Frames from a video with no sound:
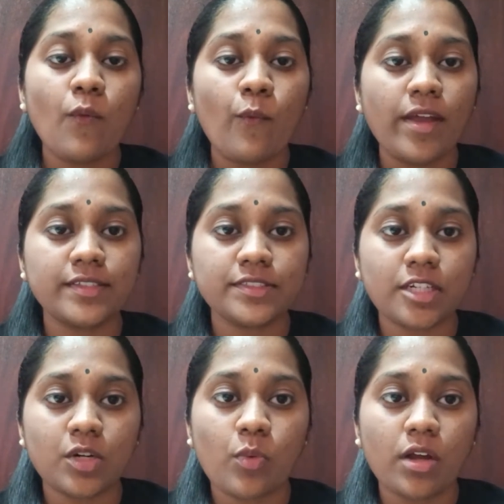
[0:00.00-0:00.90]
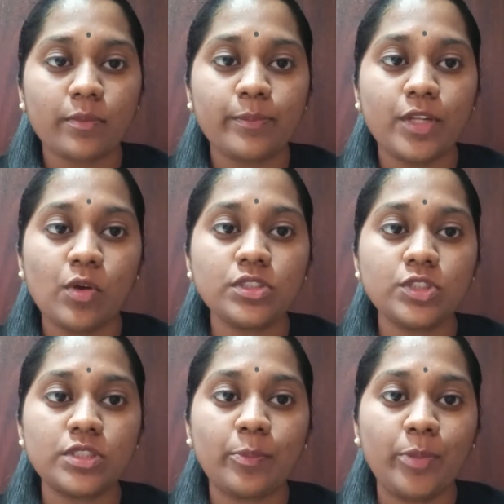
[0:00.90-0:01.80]
where Sarawak belonged
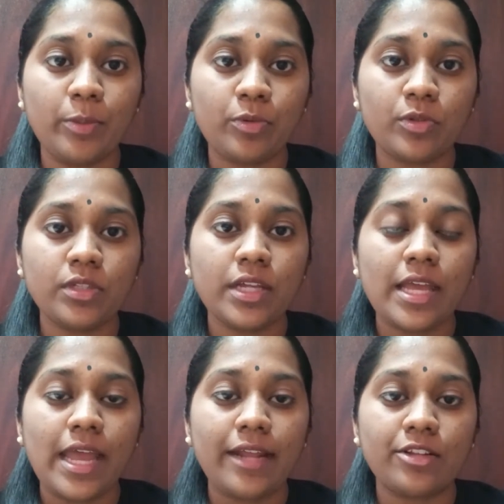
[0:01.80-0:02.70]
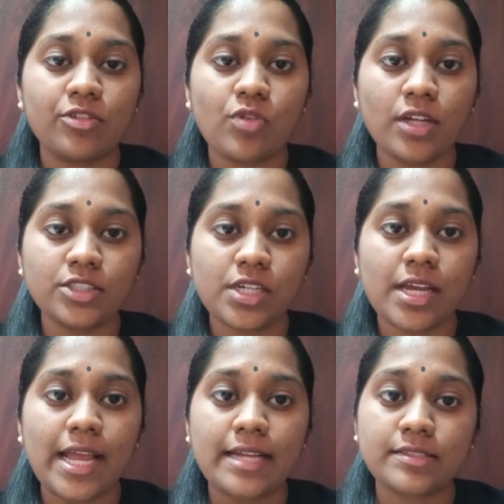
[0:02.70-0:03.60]
to the people and the Raja
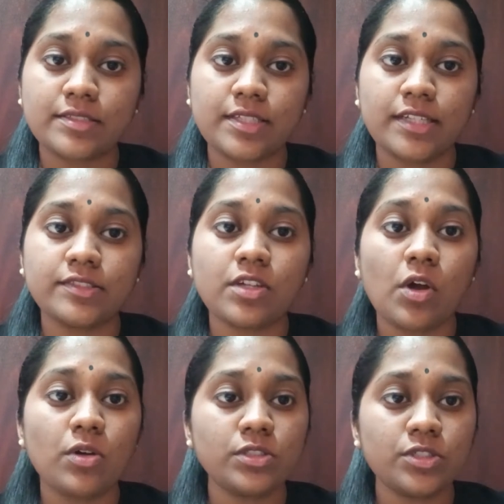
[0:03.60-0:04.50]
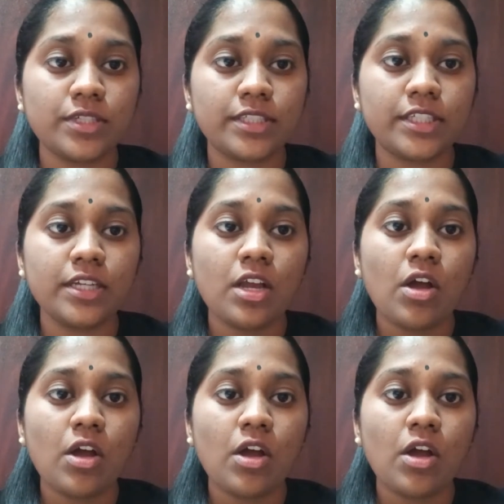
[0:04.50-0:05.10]
exercised authority